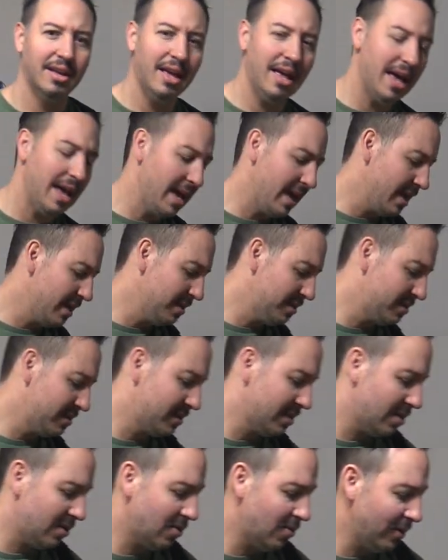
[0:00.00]
And
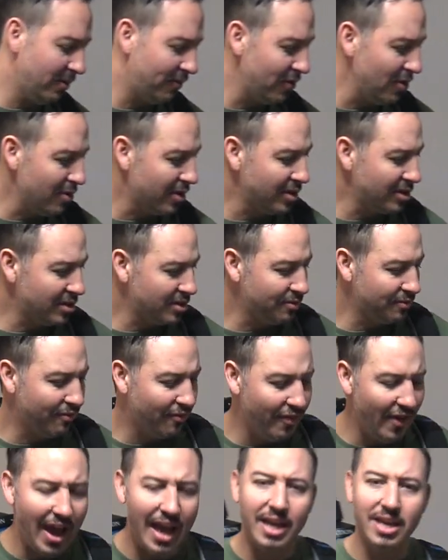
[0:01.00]
so if you can just
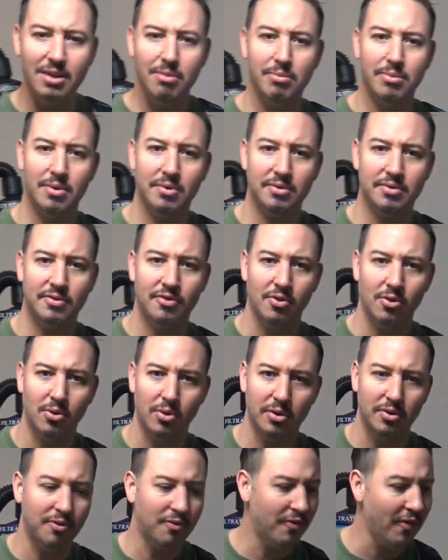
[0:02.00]
vacuum those
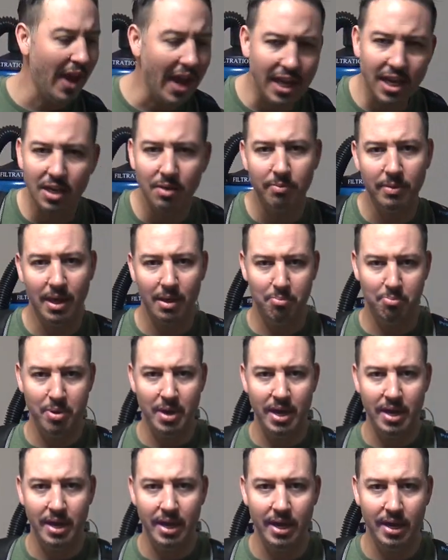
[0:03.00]
floors, vacuum that
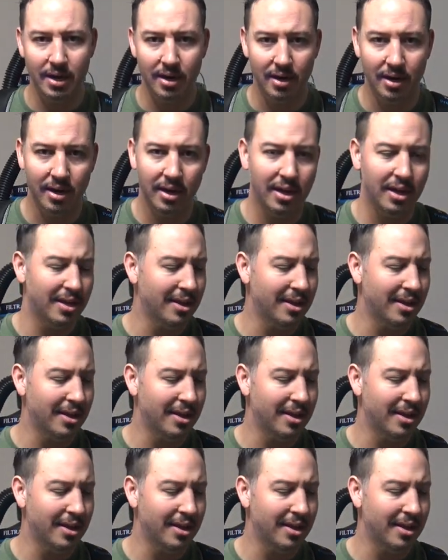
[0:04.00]
pet hair,